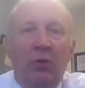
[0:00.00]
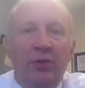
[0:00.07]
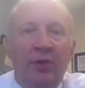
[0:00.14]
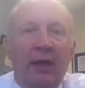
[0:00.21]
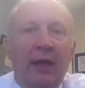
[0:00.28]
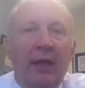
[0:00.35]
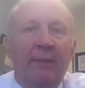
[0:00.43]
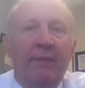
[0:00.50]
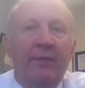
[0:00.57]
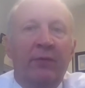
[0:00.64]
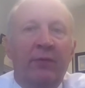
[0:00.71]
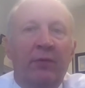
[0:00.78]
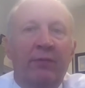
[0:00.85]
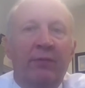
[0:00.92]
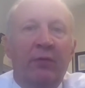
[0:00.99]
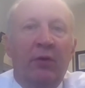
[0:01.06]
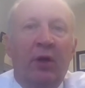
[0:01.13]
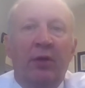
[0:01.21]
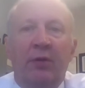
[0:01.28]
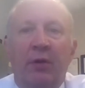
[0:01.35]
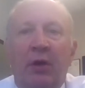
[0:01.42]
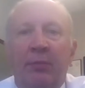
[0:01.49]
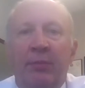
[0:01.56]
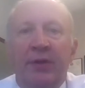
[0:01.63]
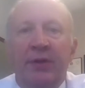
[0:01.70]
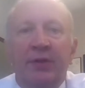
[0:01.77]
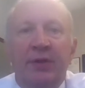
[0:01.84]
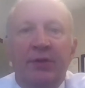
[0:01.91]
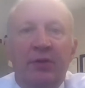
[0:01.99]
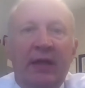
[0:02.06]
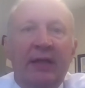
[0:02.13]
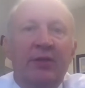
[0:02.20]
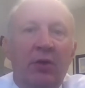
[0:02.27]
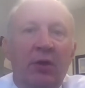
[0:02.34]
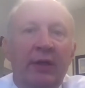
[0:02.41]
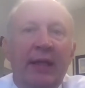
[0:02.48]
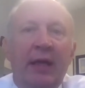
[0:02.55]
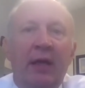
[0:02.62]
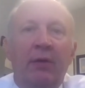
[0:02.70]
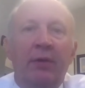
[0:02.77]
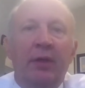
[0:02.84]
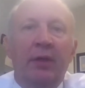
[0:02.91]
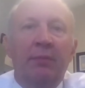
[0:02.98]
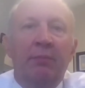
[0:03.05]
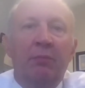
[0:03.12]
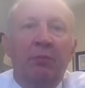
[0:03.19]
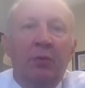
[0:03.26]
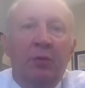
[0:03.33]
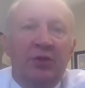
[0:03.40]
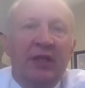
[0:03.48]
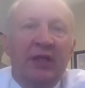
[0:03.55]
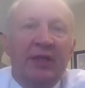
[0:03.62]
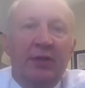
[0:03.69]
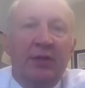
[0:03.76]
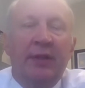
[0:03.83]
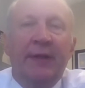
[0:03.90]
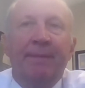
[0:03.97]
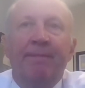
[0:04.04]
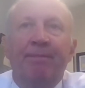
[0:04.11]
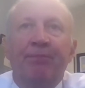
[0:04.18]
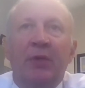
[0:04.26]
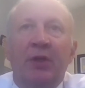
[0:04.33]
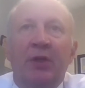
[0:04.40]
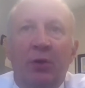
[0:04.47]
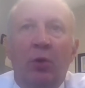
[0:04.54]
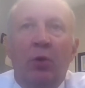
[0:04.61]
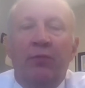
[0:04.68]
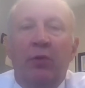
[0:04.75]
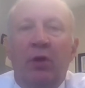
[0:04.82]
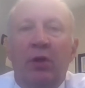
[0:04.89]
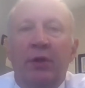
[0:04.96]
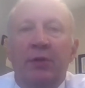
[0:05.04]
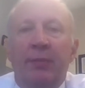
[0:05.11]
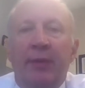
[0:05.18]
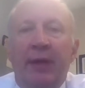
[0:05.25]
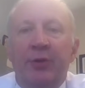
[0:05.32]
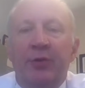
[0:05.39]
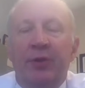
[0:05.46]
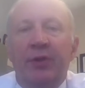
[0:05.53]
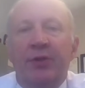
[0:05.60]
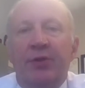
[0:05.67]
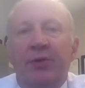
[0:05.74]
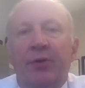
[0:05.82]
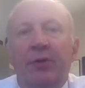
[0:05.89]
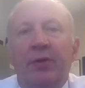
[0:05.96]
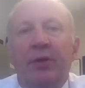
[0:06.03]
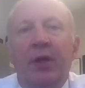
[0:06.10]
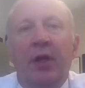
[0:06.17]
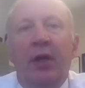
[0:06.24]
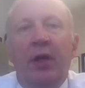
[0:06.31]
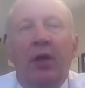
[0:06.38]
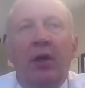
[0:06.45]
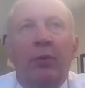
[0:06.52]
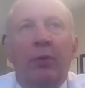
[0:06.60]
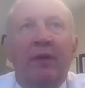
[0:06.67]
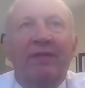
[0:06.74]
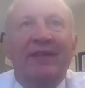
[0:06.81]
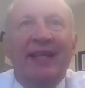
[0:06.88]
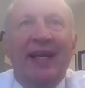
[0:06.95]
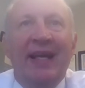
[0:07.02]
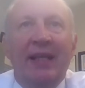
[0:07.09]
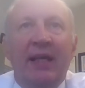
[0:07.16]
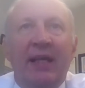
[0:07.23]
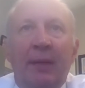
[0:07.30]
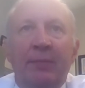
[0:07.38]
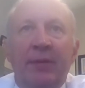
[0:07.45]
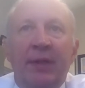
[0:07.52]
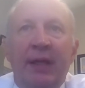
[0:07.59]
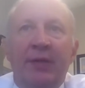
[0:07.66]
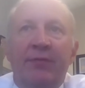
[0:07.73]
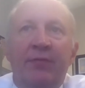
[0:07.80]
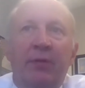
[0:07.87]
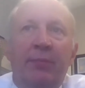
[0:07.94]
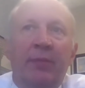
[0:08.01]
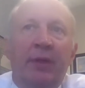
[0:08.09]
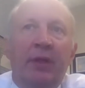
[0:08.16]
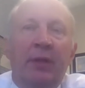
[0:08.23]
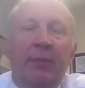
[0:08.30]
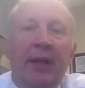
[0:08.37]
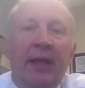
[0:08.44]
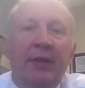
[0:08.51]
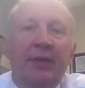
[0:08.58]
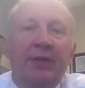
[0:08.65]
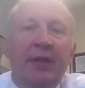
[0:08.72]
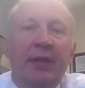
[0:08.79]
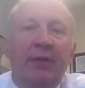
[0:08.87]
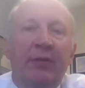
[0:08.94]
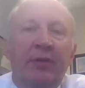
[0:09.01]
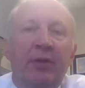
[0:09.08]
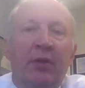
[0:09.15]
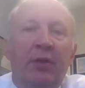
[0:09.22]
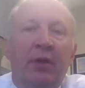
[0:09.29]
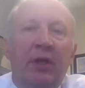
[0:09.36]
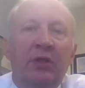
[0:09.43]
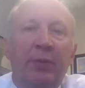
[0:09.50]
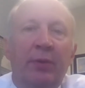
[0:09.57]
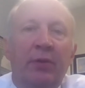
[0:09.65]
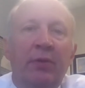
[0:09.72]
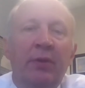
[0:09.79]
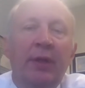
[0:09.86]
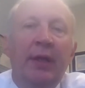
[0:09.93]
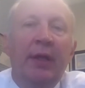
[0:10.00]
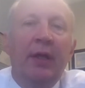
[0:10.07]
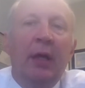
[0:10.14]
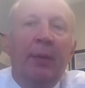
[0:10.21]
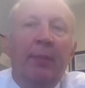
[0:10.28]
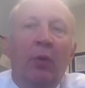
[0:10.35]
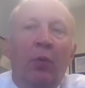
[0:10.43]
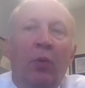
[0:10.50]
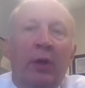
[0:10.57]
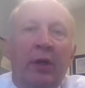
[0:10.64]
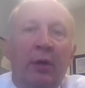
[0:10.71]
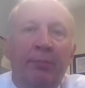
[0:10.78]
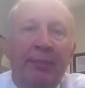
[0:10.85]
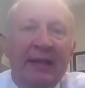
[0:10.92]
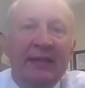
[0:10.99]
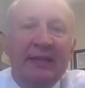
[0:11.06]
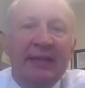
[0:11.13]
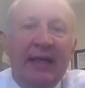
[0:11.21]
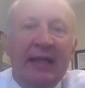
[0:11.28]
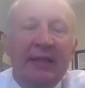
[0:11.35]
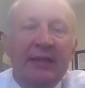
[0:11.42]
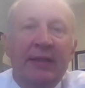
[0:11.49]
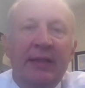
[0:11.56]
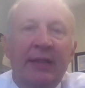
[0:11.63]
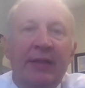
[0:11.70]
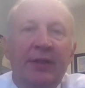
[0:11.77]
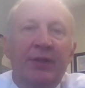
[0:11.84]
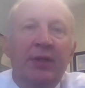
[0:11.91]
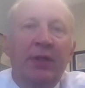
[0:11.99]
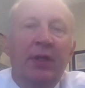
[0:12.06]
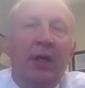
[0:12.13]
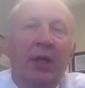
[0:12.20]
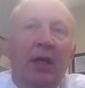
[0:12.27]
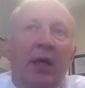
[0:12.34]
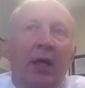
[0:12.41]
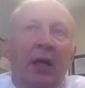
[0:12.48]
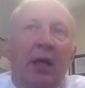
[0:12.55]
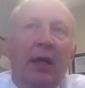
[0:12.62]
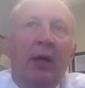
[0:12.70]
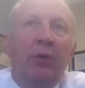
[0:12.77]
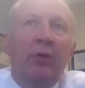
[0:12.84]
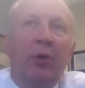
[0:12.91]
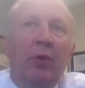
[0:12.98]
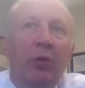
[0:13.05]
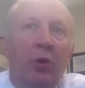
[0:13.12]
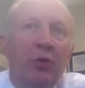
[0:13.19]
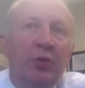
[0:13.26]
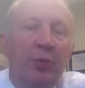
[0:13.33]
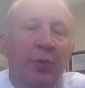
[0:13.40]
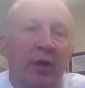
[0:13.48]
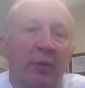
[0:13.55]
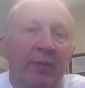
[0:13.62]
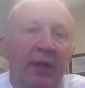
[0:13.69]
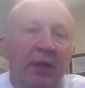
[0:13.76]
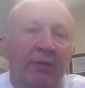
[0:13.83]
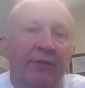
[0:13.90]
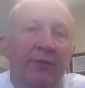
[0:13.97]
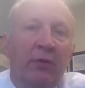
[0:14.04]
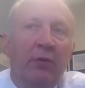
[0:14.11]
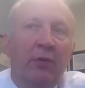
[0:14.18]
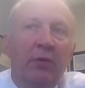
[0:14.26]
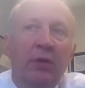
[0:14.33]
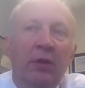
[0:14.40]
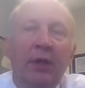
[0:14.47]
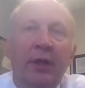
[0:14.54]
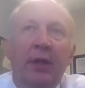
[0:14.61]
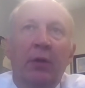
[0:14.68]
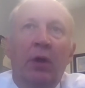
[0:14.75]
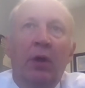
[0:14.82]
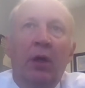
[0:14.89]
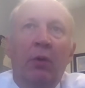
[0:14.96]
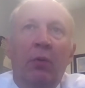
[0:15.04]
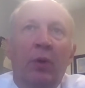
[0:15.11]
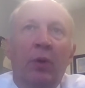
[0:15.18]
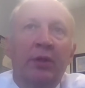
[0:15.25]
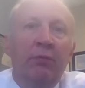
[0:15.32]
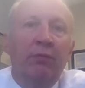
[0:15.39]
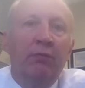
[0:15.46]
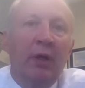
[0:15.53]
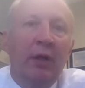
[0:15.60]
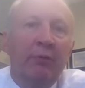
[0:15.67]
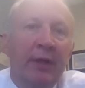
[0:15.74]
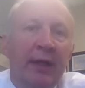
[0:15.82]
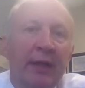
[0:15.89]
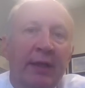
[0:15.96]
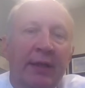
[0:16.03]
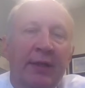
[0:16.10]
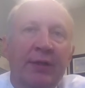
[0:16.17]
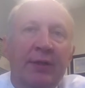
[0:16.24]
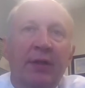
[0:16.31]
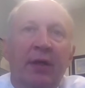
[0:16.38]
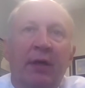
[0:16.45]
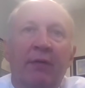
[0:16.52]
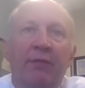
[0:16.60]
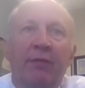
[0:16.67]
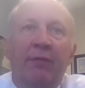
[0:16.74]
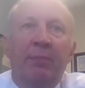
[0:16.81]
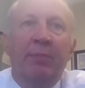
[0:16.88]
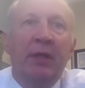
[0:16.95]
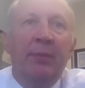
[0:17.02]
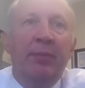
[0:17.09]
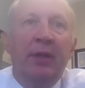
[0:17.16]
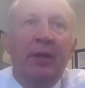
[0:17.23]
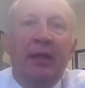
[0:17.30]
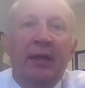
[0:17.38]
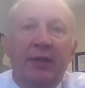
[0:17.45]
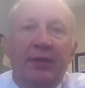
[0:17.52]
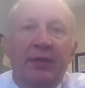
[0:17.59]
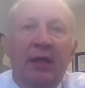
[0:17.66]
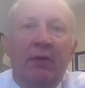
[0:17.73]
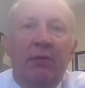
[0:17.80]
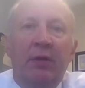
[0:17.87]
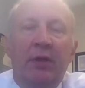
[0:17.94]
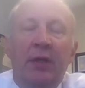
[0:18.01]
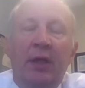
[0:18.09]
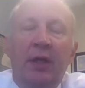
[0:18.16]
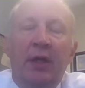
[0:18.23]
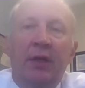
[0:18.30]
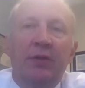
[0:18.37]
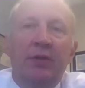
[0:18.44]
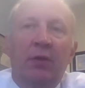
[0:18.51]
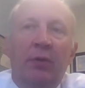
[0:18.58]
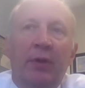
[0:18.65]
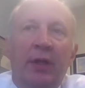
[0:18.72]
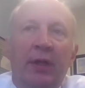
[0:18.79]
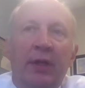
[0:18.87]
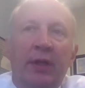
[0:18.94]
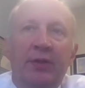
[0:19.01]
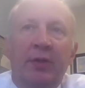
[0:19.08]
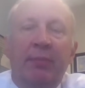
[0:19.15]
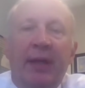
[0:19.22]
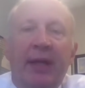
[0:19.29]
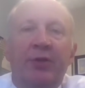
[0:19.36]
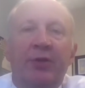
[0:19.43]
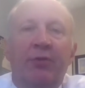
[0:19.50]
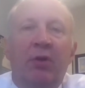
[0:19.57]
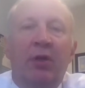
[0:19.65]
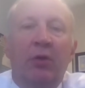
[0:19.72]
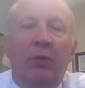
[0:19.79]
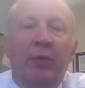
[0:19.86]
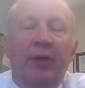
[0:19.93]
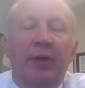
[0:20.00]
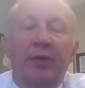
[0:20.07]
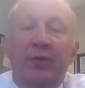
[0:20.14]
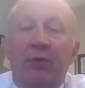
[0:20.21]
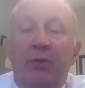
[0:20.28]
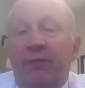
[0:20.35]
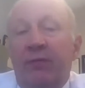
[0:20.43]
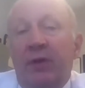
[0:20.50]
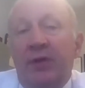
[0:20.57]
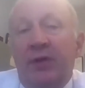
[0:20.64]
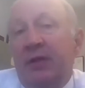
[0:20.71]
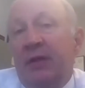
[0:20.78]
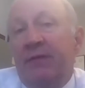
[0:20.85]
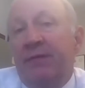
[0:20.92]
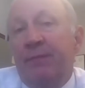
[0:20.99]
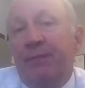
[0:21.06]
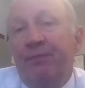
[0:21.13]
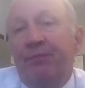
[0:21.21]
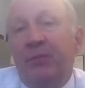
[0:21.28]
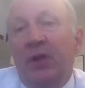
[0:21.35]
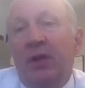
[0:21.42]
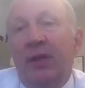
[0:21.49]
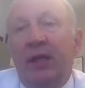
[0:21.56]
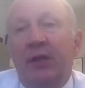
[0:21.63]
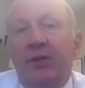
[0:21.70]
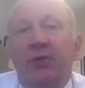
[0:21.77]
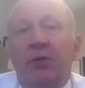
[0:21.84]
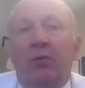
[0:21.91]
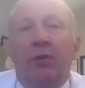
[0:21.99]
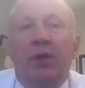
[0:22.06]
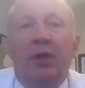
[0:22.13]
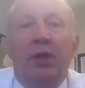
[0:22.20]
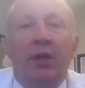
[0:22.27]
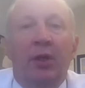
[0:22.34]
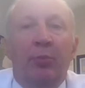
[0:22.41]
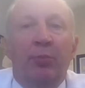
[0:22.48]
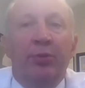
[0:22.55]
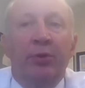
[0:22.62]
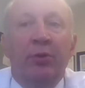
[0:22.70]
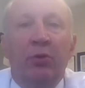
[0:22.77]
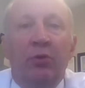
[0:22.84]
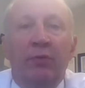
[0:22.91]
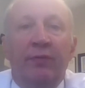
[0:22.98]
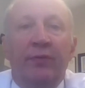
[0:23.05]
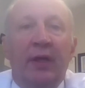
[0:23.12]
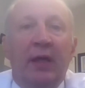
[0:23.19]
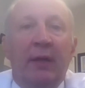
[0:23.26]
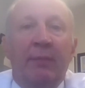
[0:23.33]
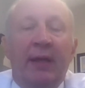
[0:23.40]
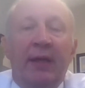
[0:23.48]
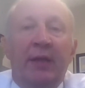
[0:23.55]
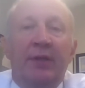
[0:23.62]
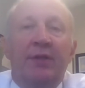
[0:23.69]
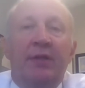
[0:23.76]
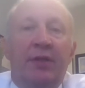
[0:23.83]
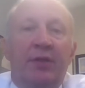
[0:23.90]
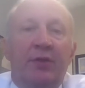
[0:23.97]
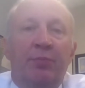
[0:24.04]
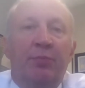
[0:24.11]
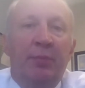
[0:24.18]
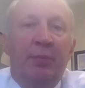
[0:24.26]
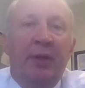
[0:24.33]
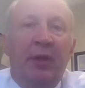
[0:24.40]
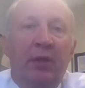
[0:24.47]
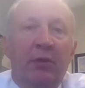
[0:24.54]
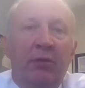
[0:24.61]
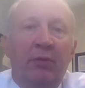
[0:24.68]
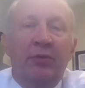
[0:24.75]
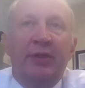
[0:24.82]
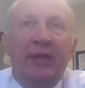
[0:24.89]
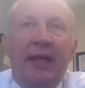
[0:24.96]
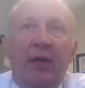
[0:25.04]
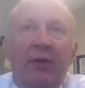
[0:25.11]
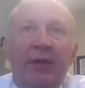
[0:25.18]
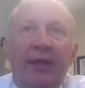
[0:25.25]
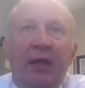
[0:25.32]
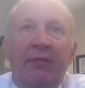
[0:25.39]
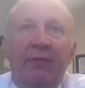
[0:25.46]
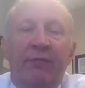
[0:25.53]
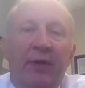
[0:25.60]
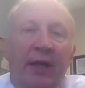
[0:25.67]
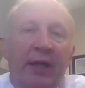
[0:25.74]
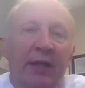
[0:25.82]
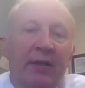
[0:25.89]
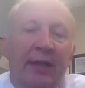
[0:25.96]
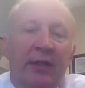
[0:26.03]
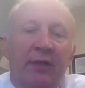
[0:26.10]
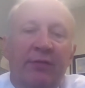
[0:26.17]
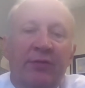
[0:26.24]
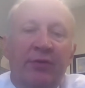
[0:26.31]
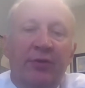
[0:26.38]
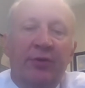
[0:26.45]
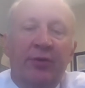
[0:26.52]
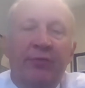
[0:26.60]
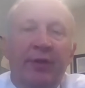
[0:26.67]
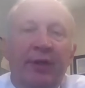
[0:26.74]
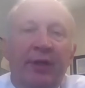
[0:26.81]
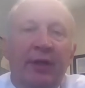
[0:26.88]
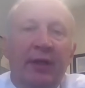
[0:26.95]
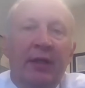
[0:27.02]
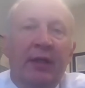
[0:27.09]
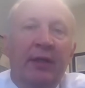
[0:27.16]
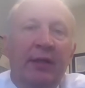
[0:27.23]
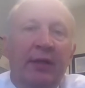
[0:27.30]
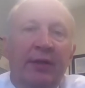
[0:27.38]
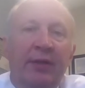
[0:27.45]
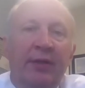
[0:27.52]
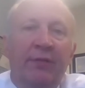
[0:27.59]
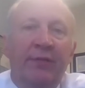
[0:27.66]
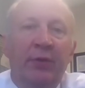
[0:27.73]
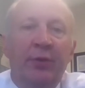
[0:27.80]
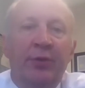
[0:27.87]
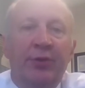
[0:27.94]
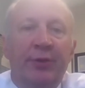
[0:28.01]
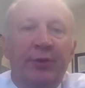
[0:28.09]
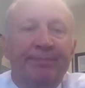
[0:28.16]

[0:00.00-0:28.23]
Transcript: time for our business. So that's gone down seasonally. So overall, it's a major concern. We have daily updates from the command center in the hospital about what our bed status is, how close we are to being full, what the run rate is of PPE, et cetera. So it's a major ongoing concern for us. And if things don't improve, I could see us being closed down again for any elective surgery in the near future.